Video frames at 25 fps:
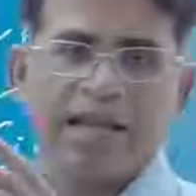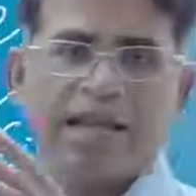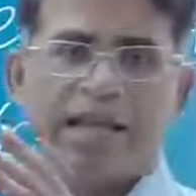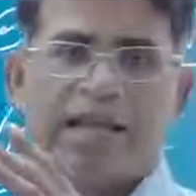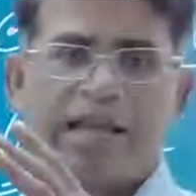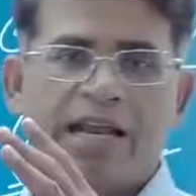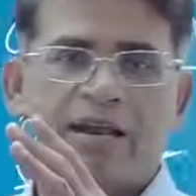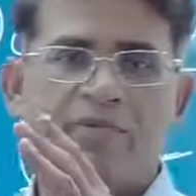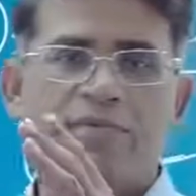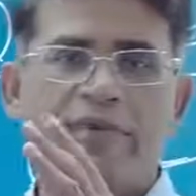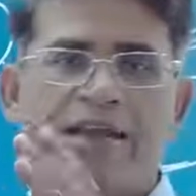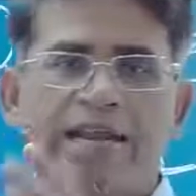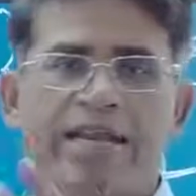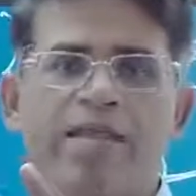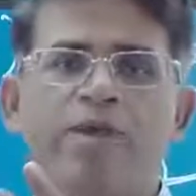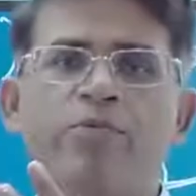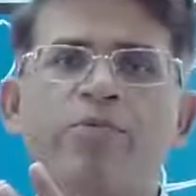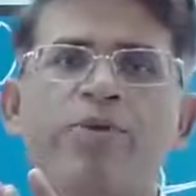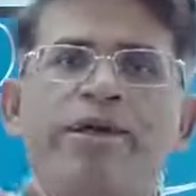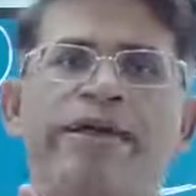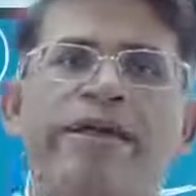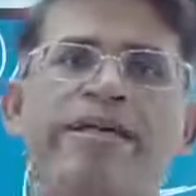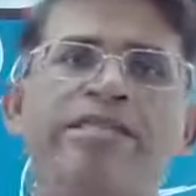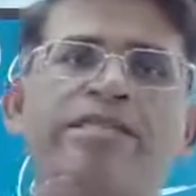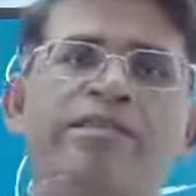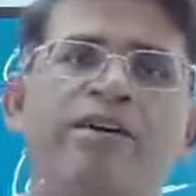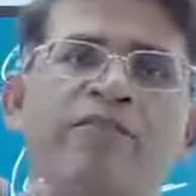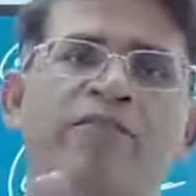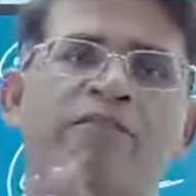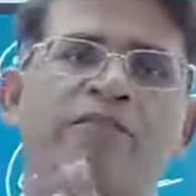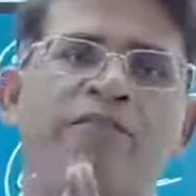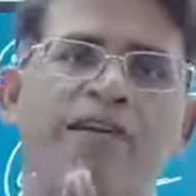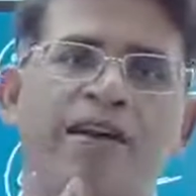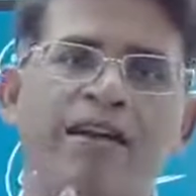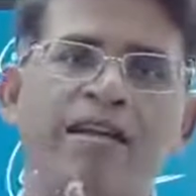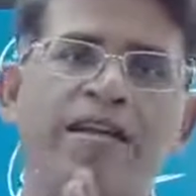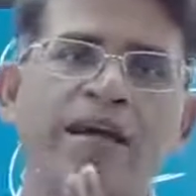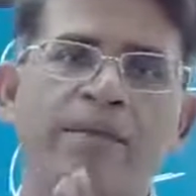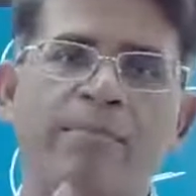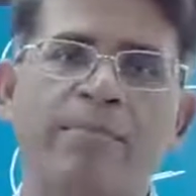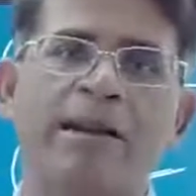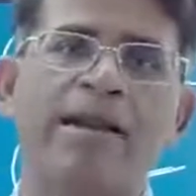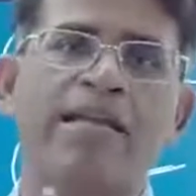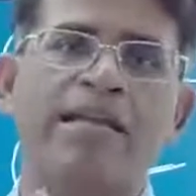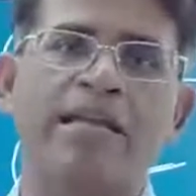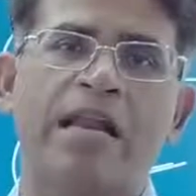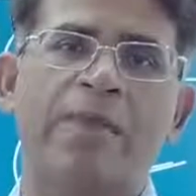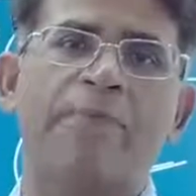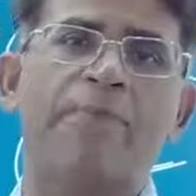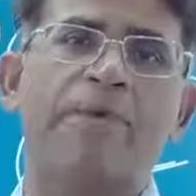in many ways the
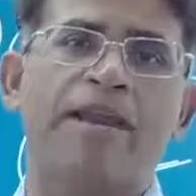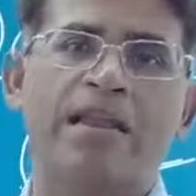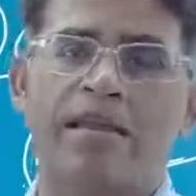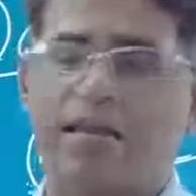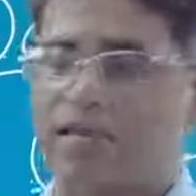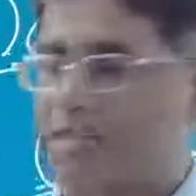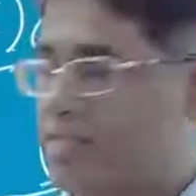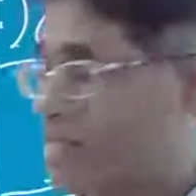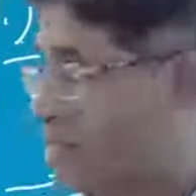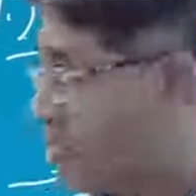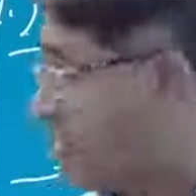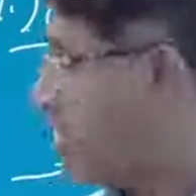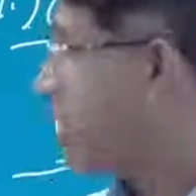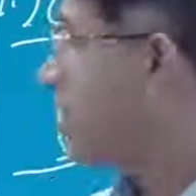fundamental pillars.